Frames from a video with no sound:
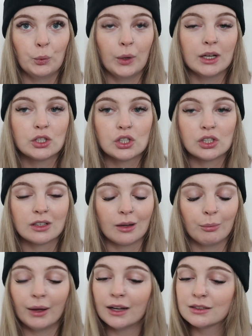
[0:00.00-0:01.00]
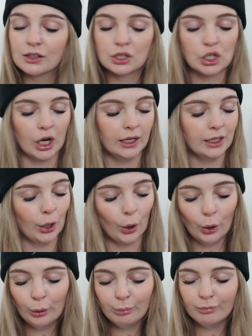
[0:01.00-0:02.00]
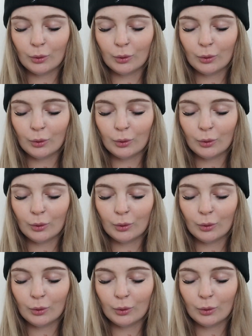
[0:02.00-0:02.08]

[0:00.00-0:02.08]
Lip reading: which compared to the journey home